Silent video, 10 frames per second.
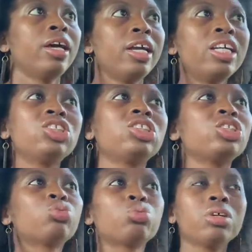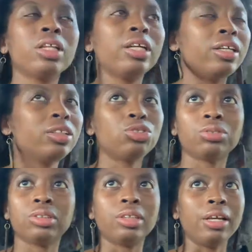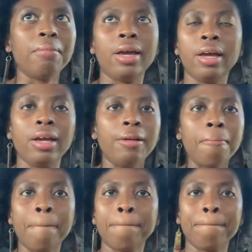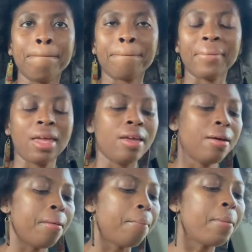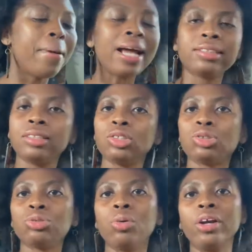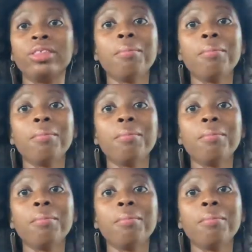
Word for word: It's just really interesting, man. But back to this story.